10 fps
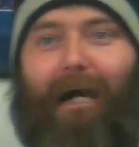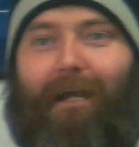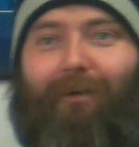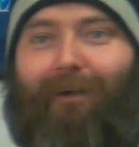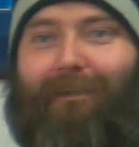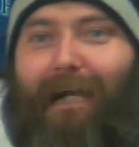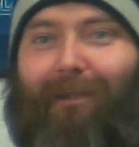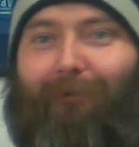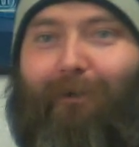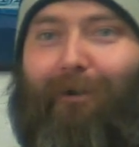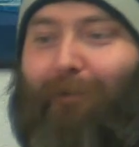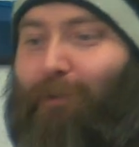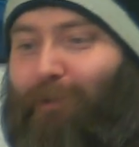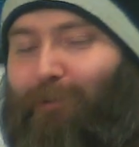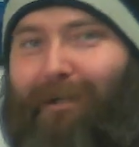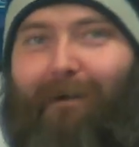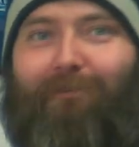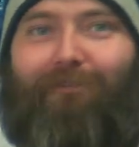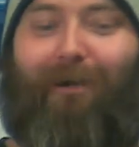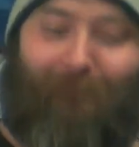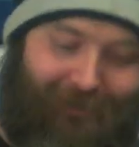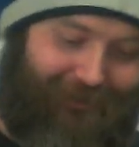know exactly where Udu comes from.